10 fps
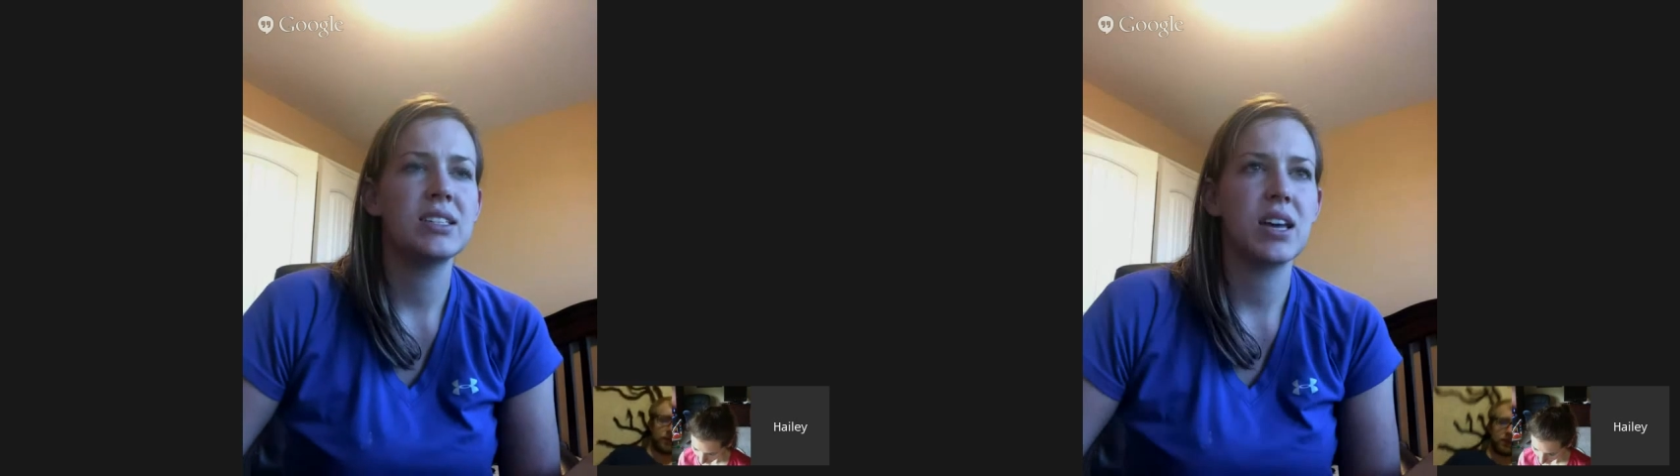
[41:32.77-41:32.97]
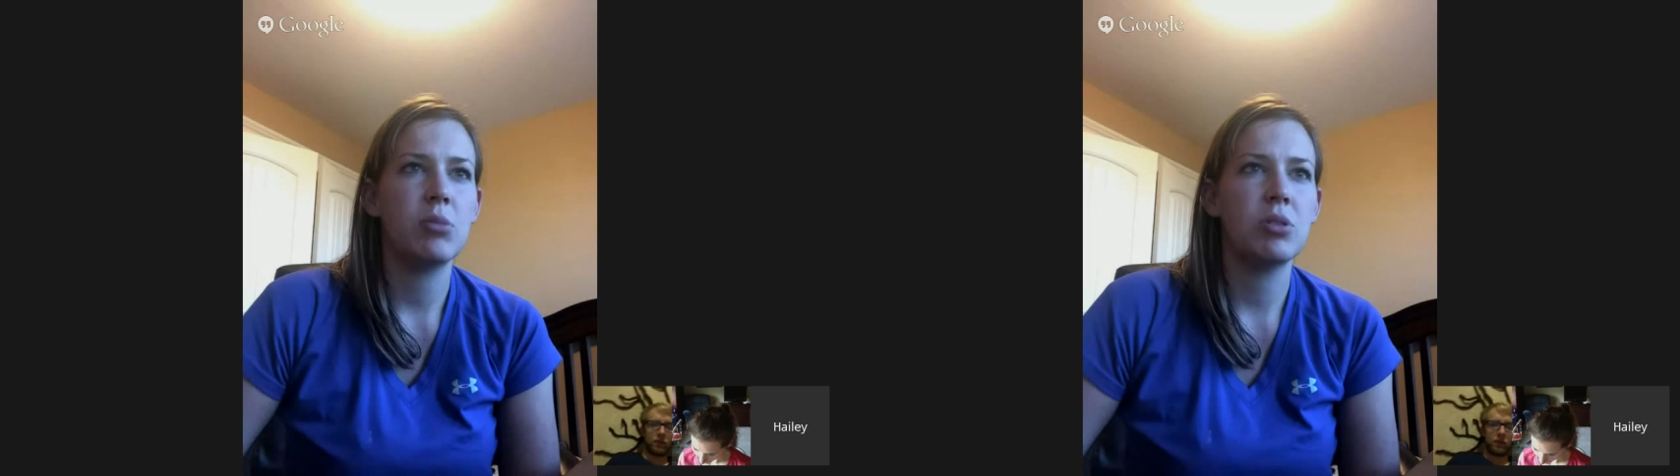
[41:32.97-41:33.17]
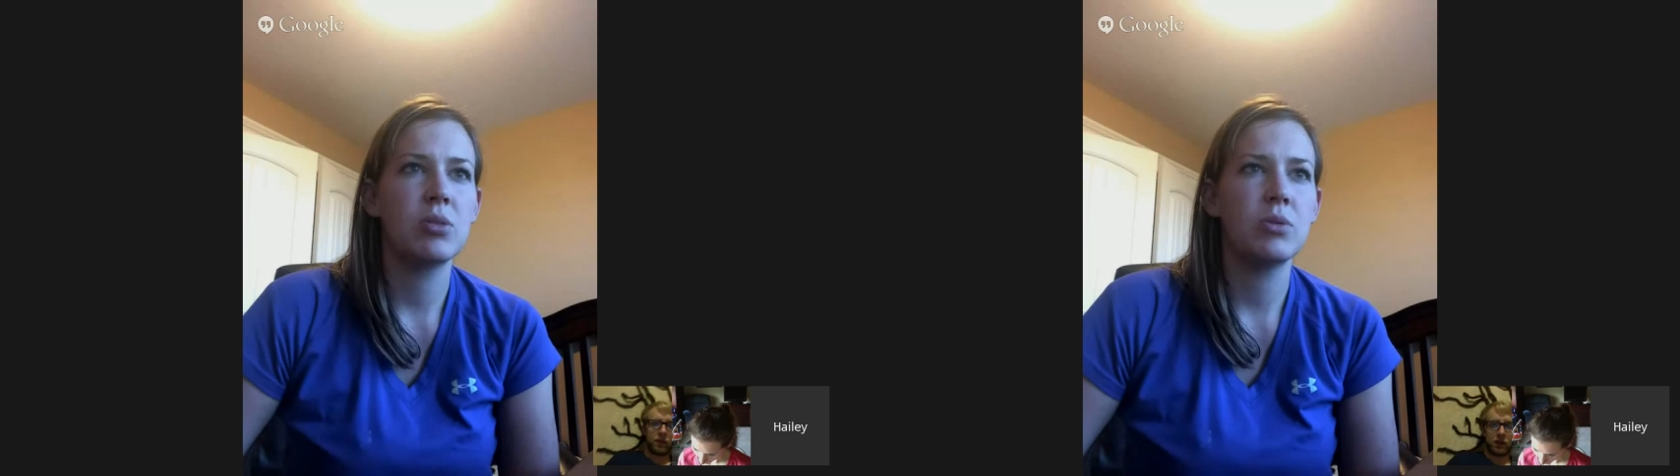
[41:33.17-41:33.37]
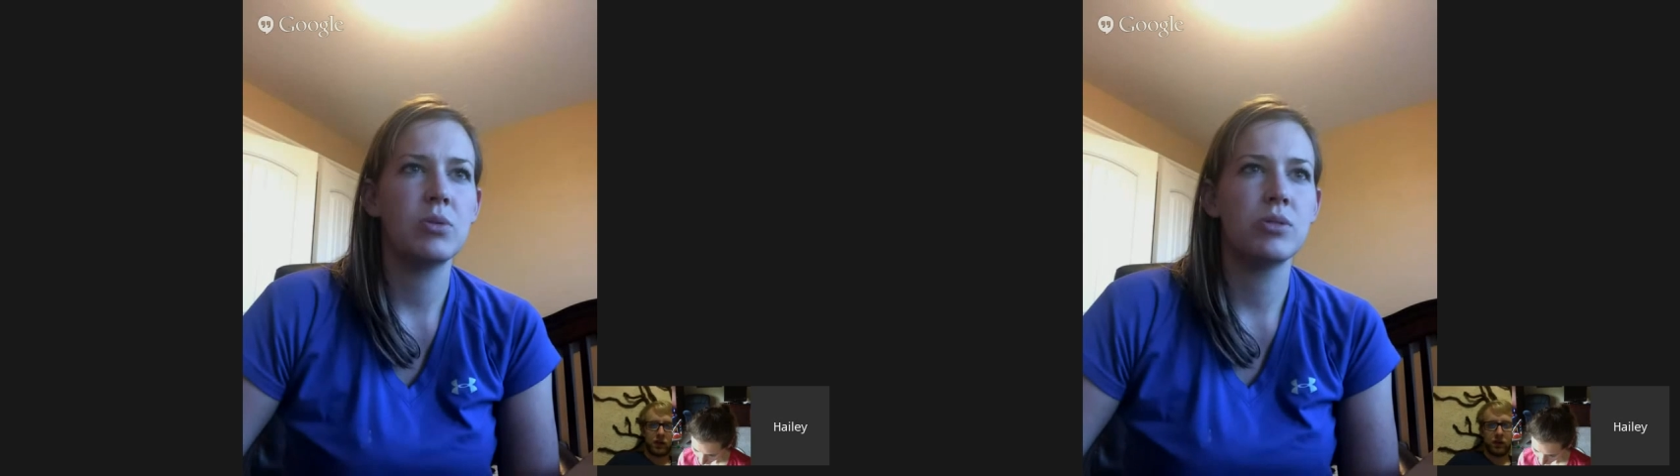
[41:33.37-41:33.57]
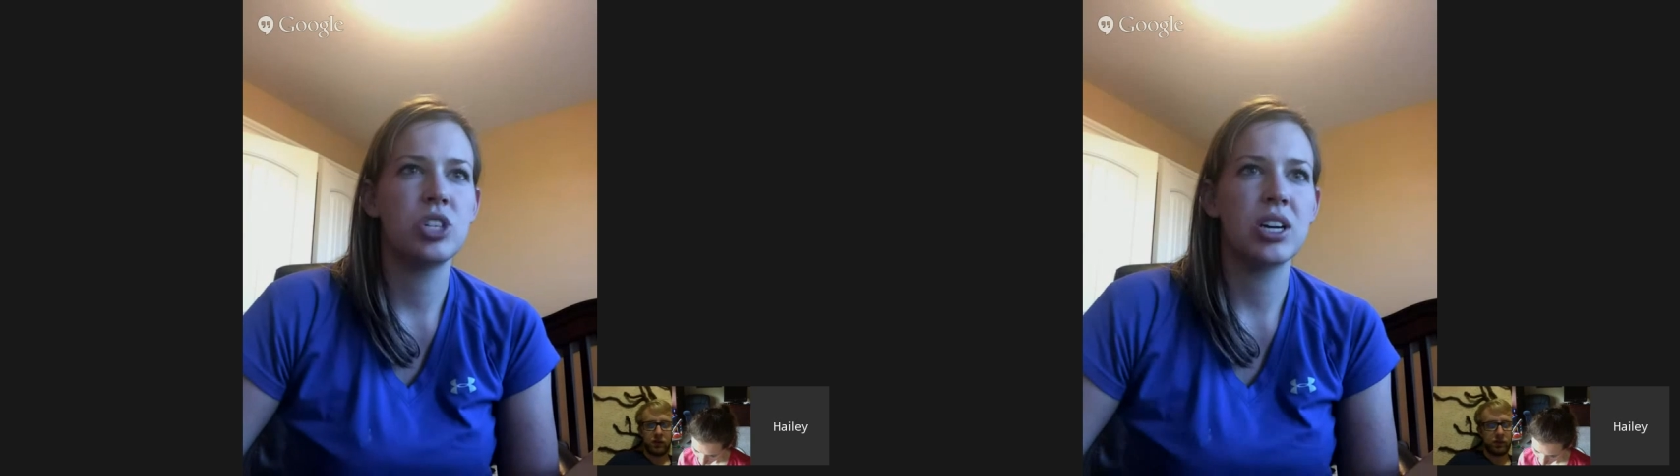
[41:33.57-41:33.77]
I put that we
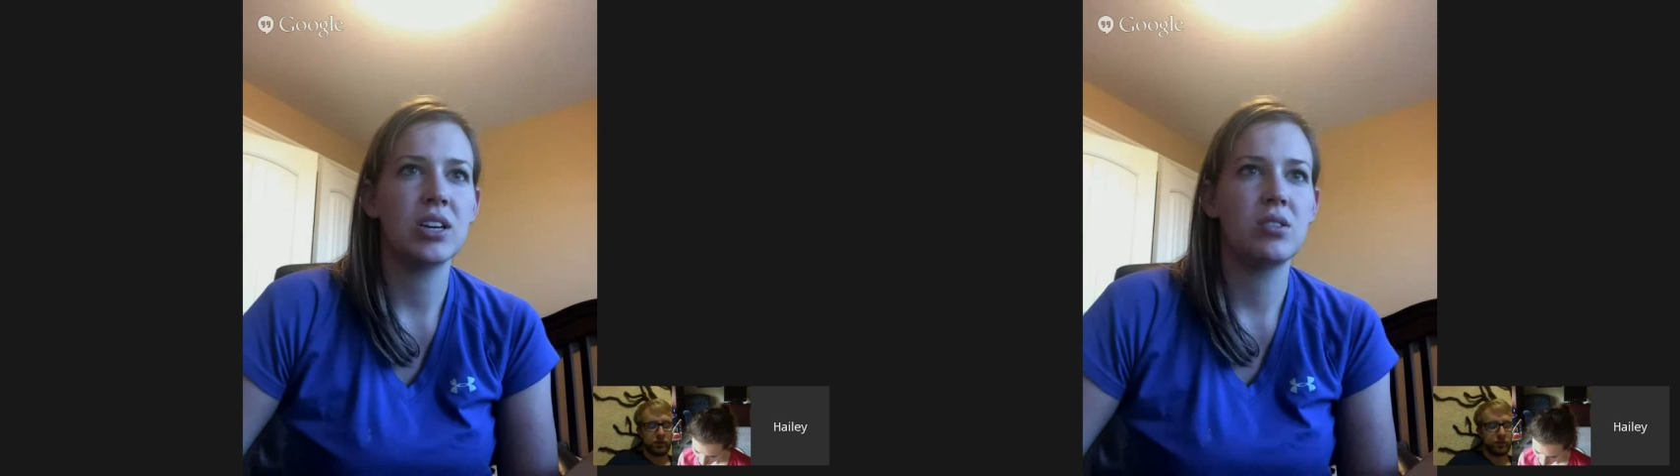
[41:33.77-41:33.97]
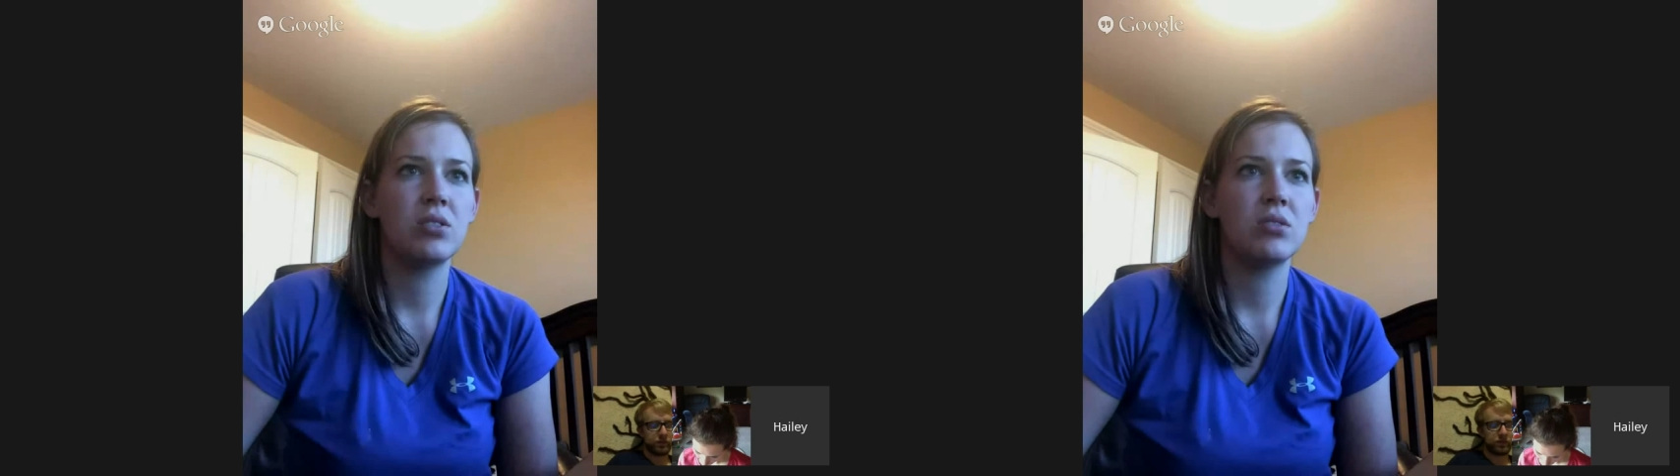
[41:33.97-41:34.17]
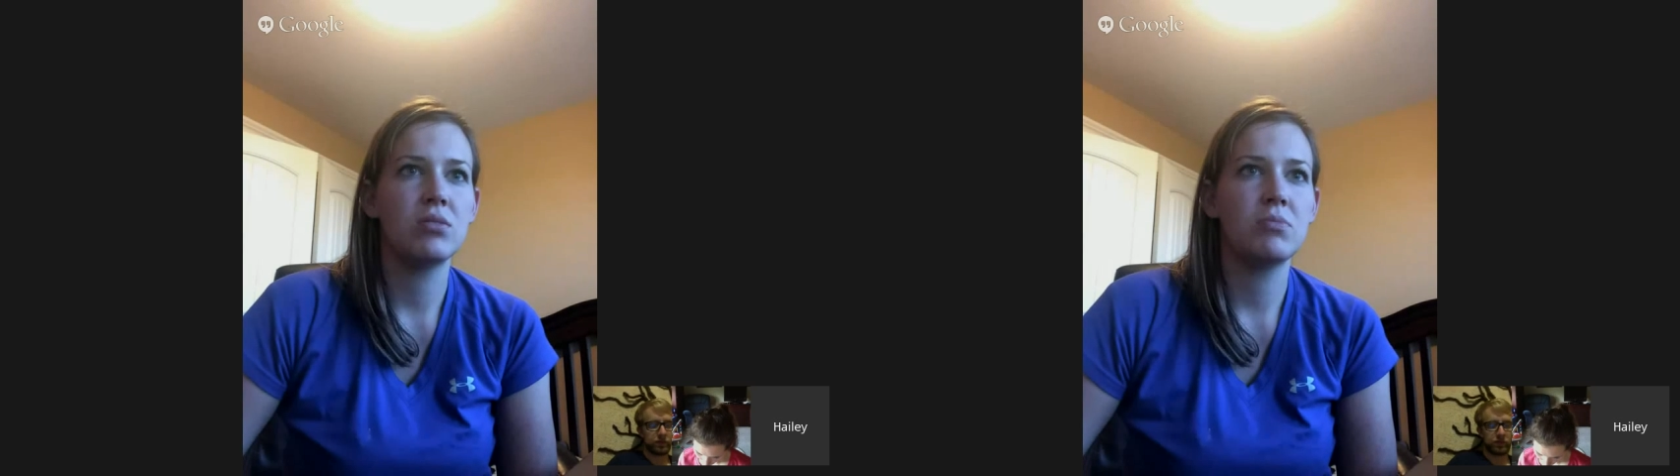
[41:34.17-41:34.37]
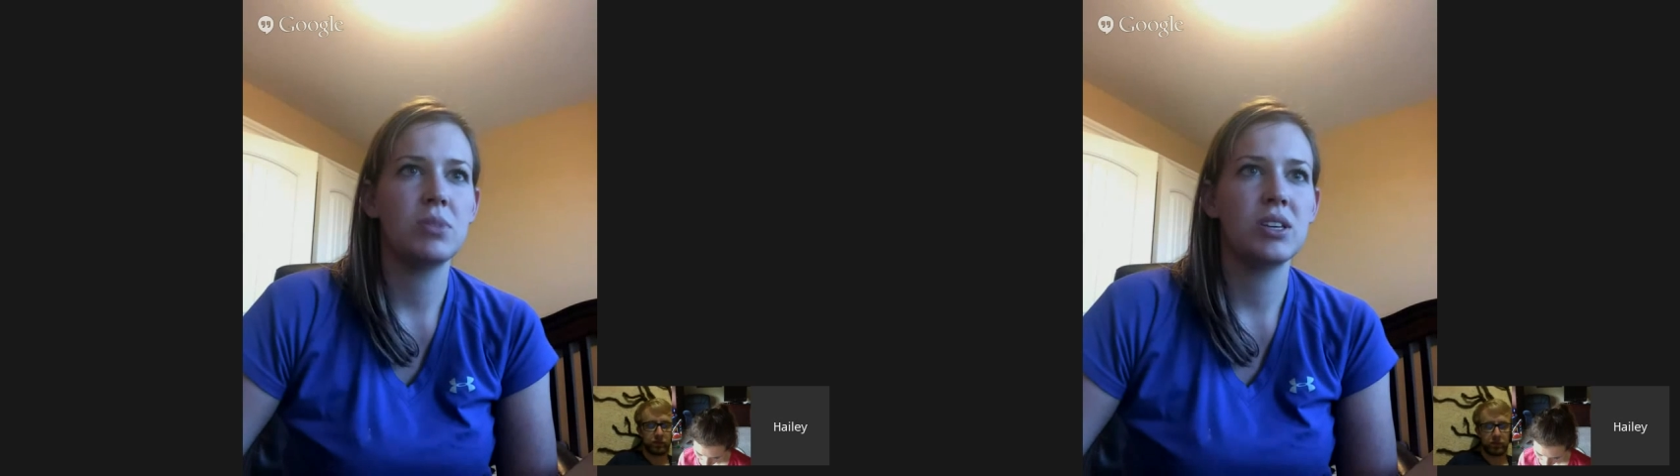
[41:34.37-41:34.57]
reject the null.